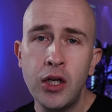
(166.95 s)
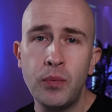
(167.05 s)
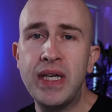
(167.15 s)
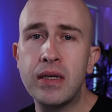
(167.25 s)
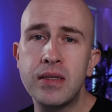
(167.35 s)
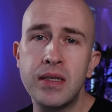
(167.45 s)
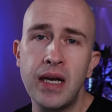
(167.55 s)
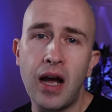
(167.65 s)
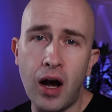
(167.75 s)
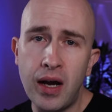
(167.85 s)
because
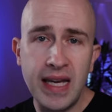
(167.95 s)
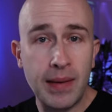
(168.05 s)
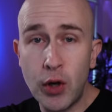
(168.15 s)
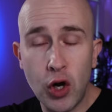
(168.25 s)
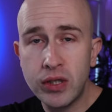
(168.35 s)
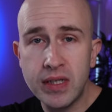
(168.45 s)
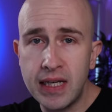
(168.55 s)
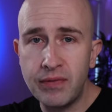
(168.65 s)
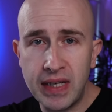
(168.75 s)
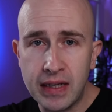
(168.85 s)
I am not a
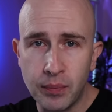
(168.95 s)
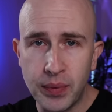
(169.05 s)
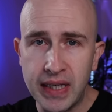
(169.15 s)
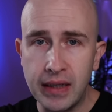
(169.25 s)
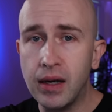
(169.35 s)
T V company.